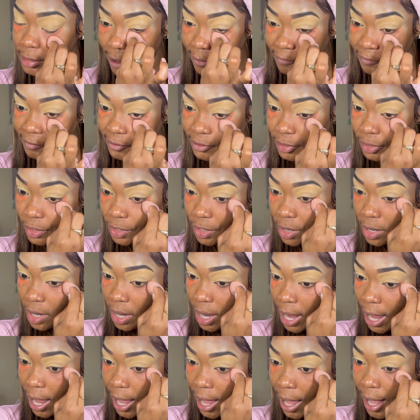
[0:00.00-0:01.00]
After
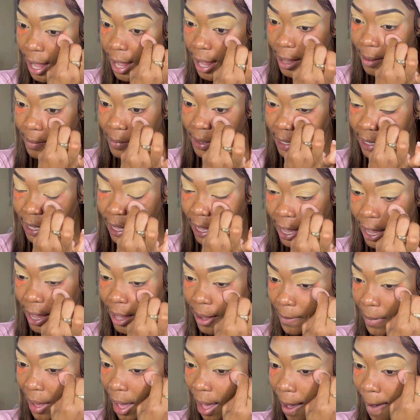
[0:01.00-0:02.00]
I
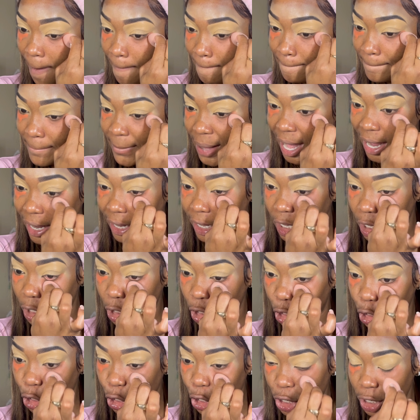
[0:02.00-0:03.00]
became a MAC
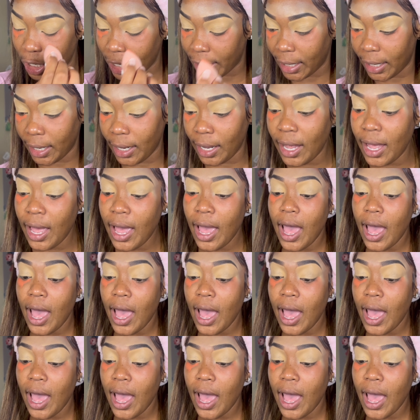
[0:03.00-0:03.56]
girly,